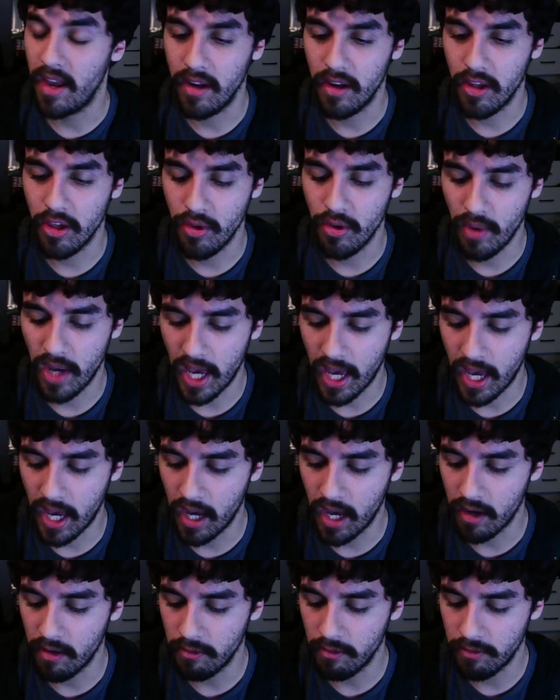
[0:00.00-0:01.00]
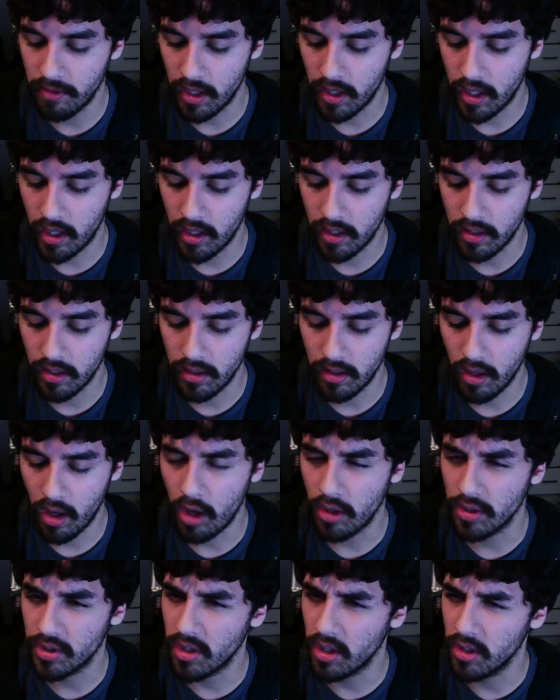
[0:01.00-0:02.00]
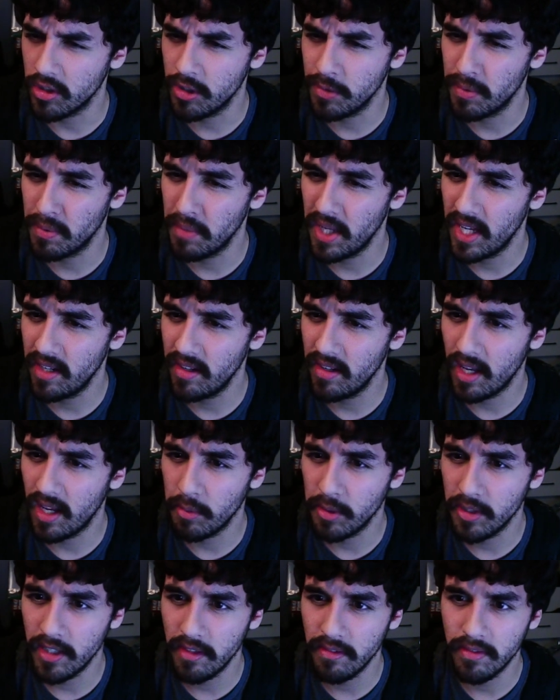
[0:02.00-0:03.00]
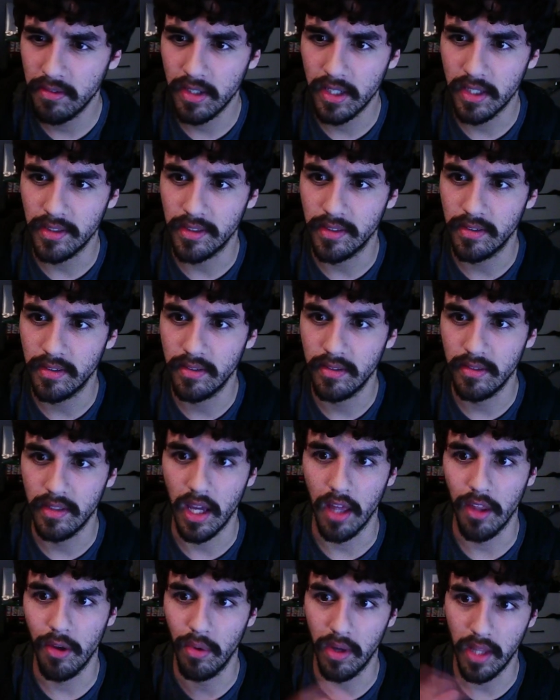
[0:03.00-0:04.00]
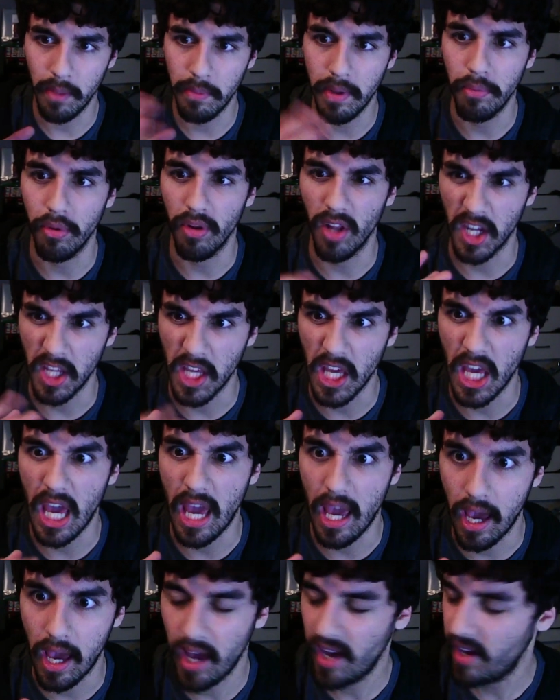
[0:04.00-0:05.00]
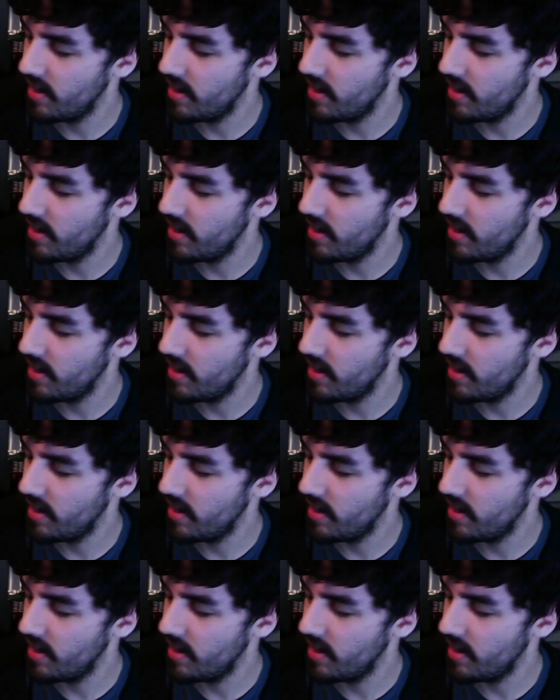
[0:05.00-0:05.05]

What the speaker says: you have All-Star Superman, I believe, is the other one that people are like, yeah.